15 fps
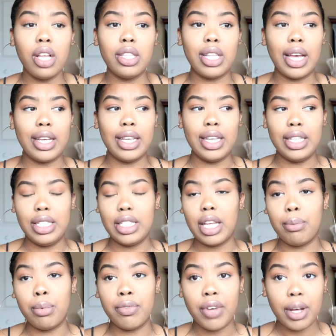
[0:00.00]
like any
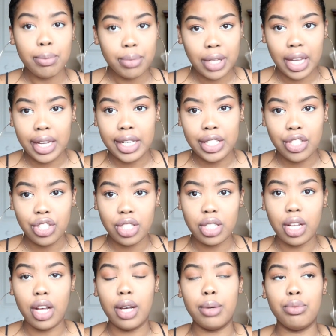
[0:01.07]
type of
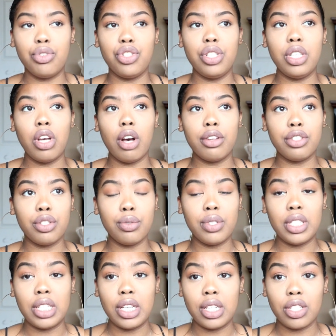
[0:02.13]
updates. She also
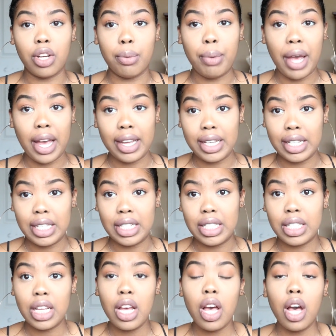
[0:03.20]
sent us our
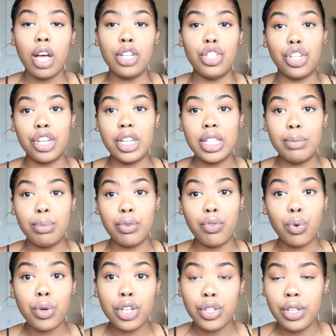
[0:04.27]
packets.
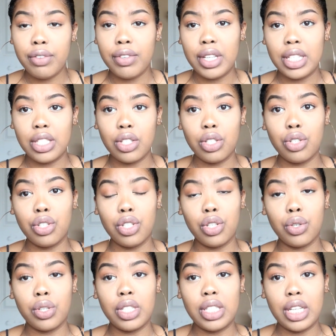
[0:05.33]
Before you even get to
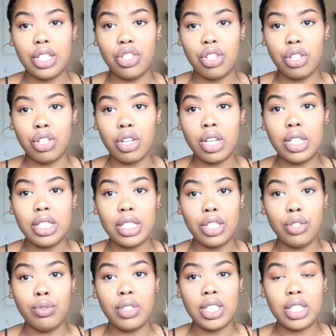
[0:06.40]
nursing orientation, they're going to
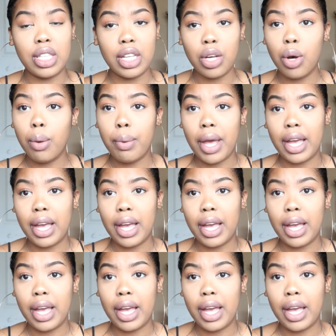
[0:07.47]
send you this thick old